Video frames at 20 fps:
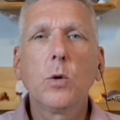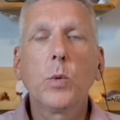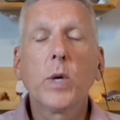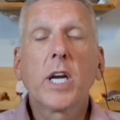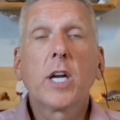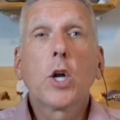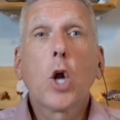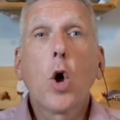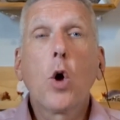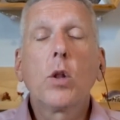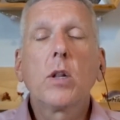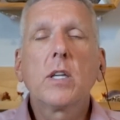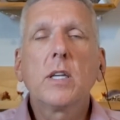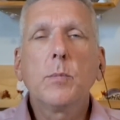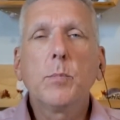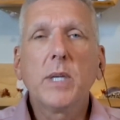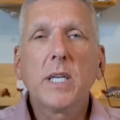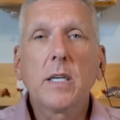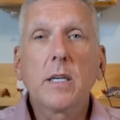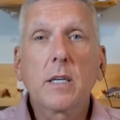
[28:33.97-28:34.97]
we can only
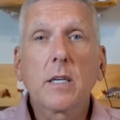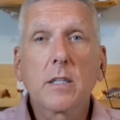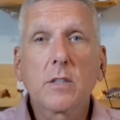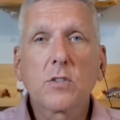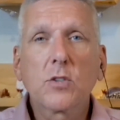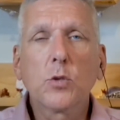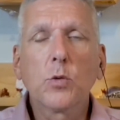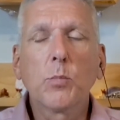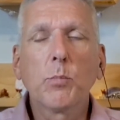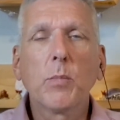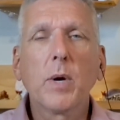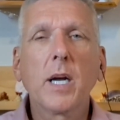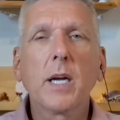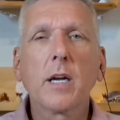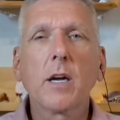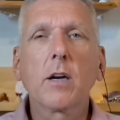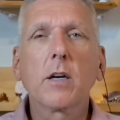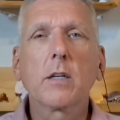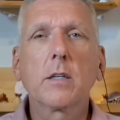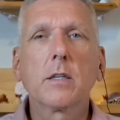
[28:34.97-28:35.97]
be consumed by
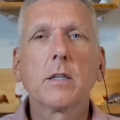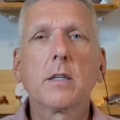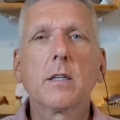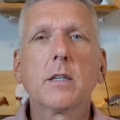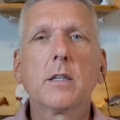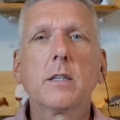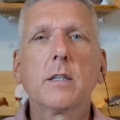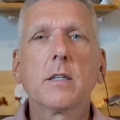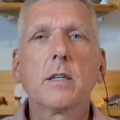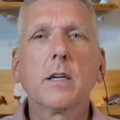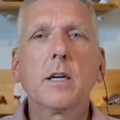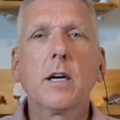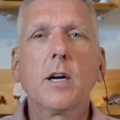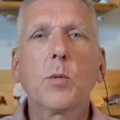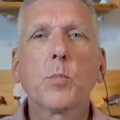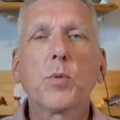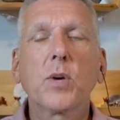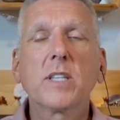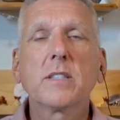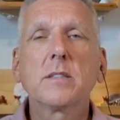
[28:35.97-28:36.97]
our
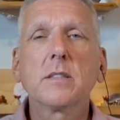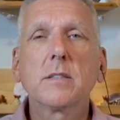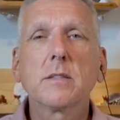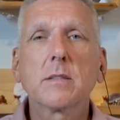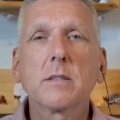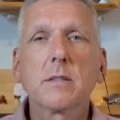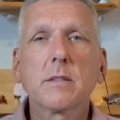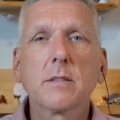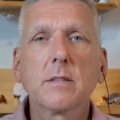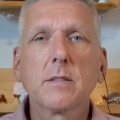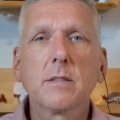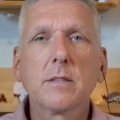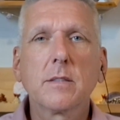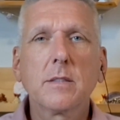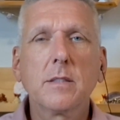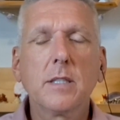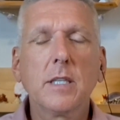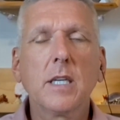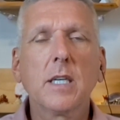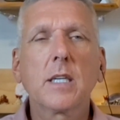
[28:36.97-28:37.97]
presence.
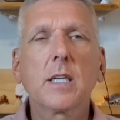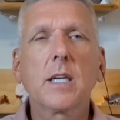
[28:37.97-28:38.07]
And